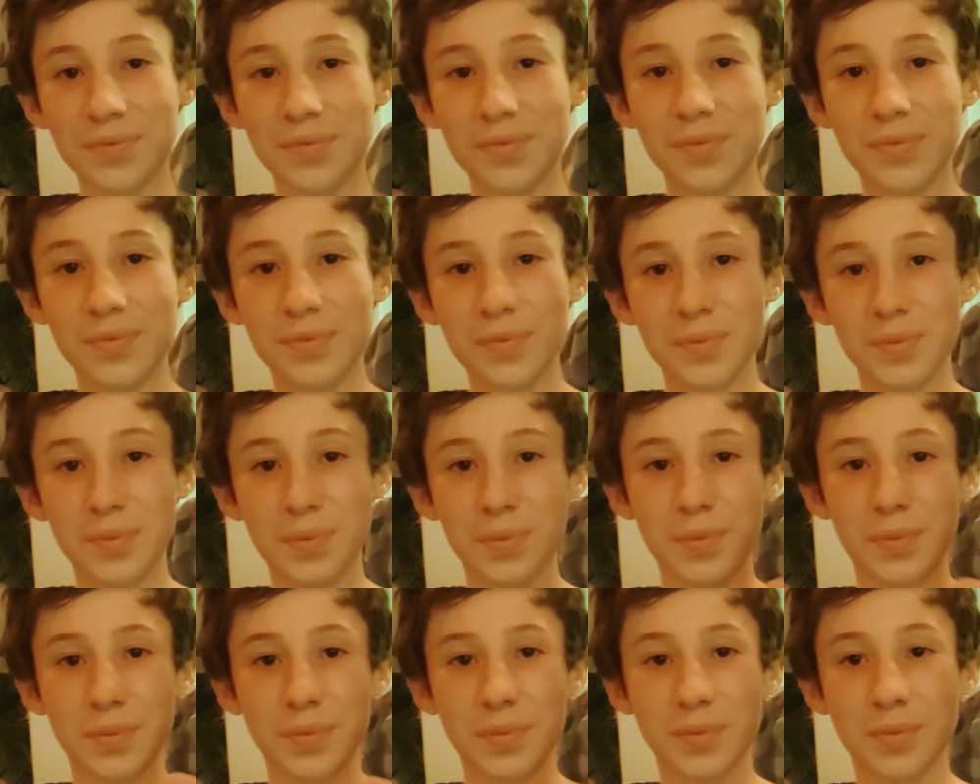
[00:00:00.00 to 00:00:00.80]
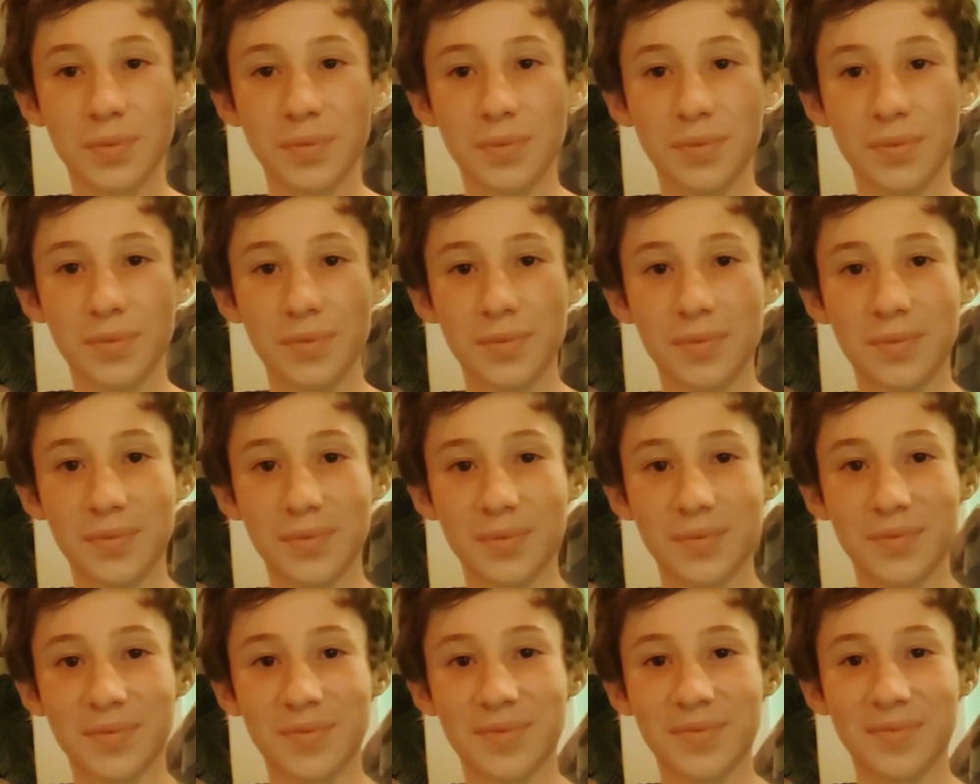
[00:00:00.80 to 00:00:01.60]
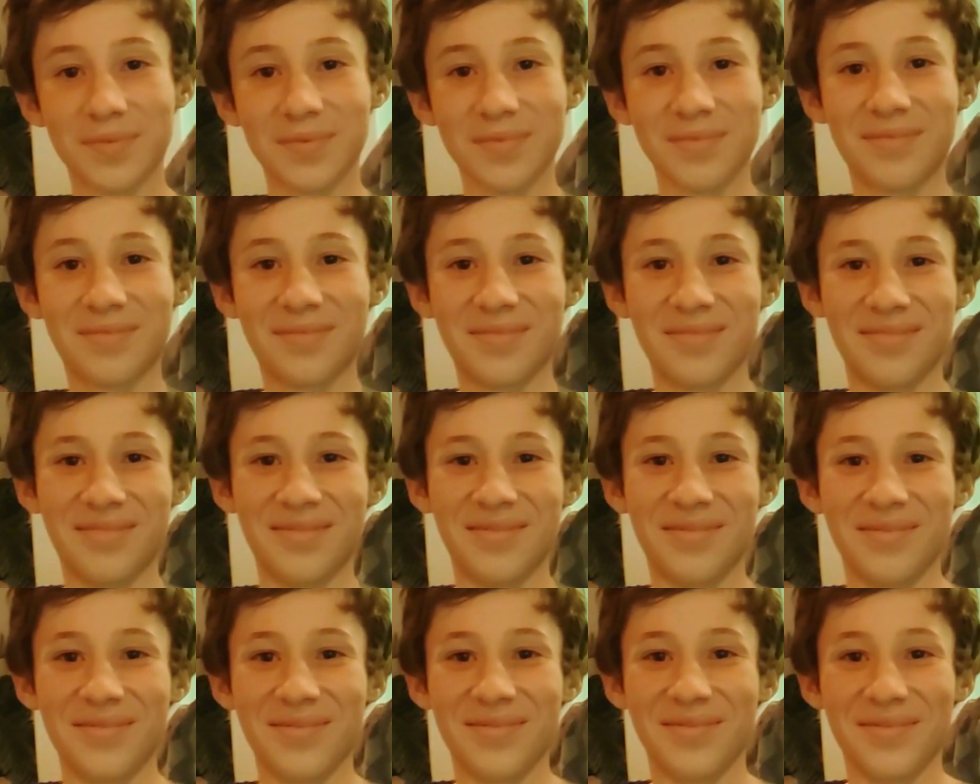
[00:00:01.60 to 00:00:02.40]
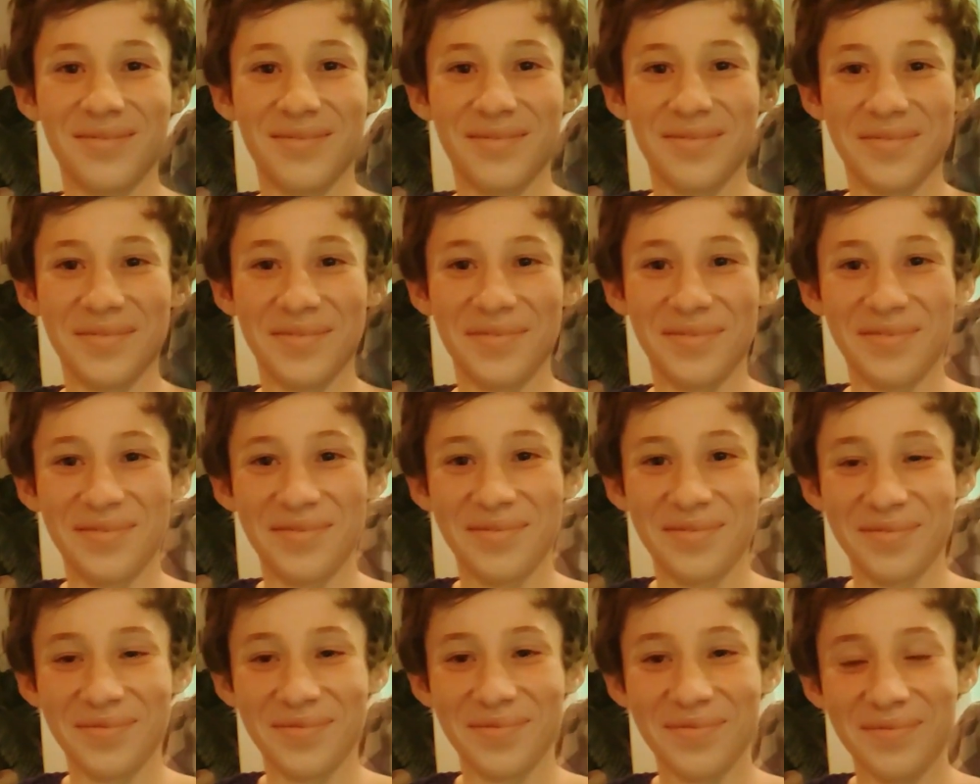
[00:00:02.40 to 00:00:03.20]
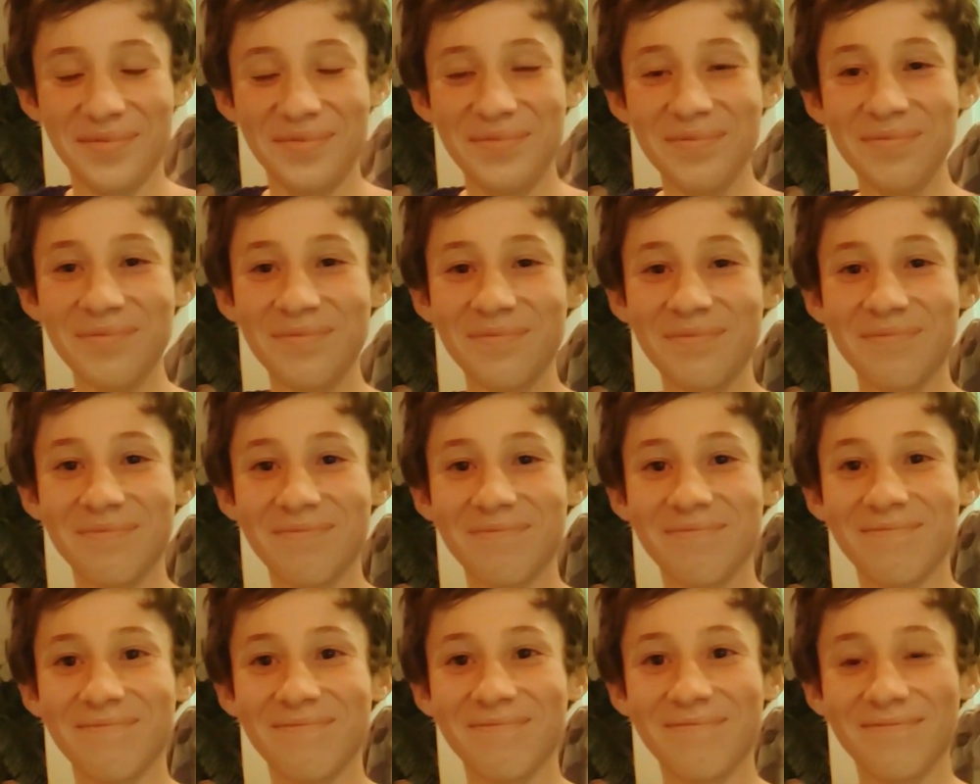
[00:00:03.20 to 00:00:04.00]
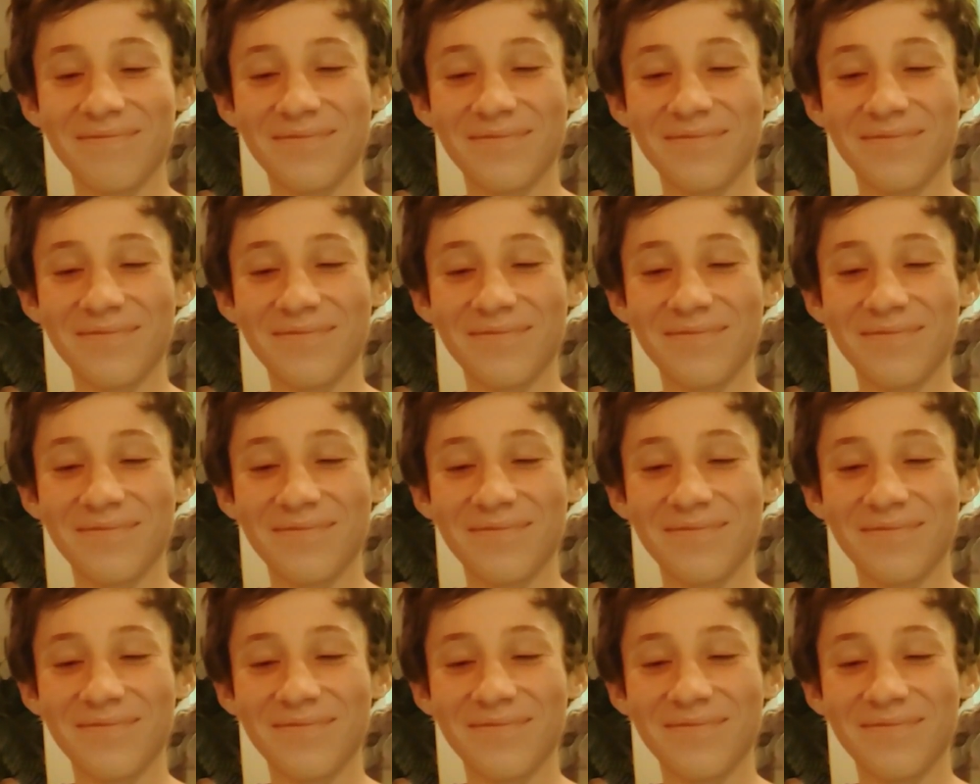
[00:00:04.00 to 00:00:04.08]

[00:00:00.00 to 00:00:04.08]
The person shown says nothing.